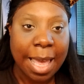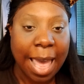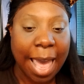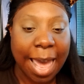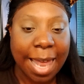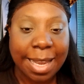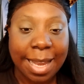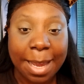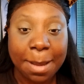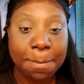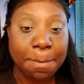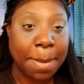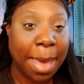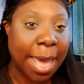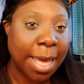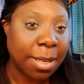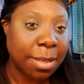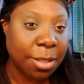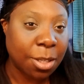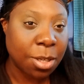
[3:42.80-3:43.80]
I like
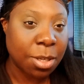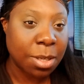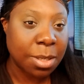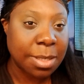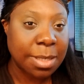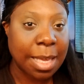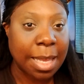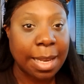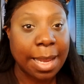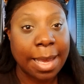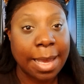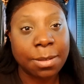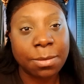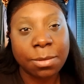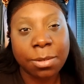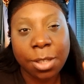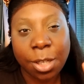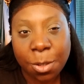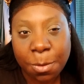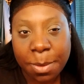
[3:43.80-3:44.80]
matte looks. I like
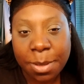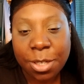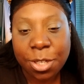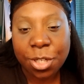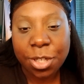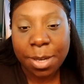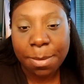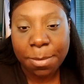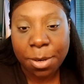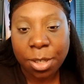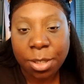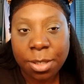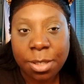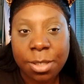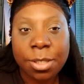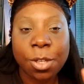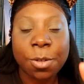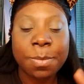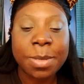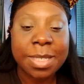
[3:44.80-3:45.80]
a little bit of
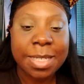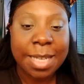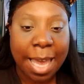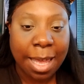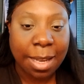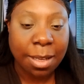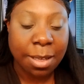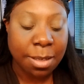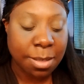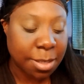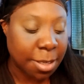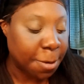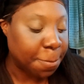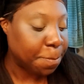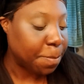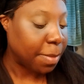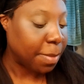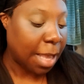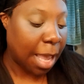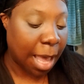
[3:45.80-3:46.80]
shimmers, little metallics.
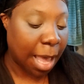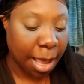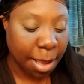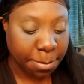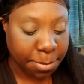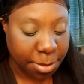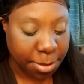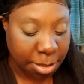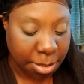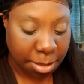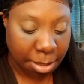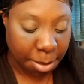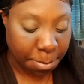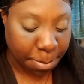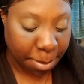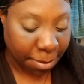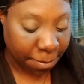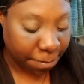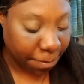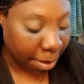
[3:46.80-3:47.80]
I'm just a
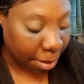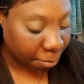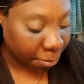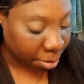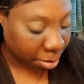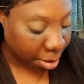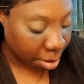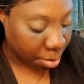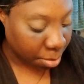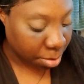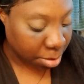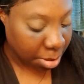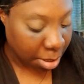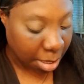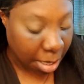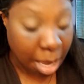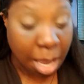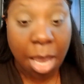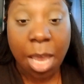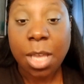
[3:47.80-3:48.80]
big fan of those.
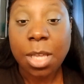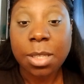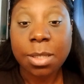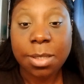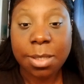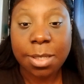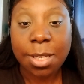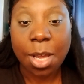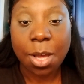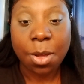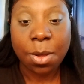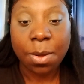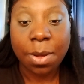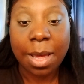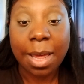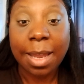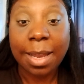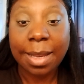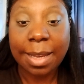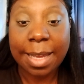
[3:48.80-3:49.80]
So
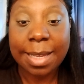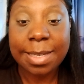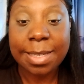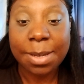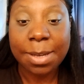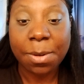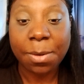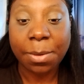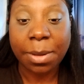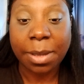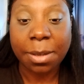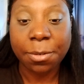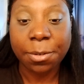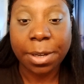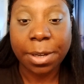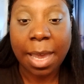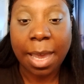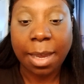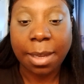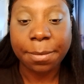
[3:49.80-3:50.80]
let's see what we can
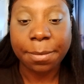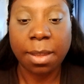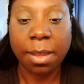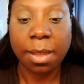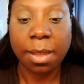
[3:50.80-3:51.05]
create.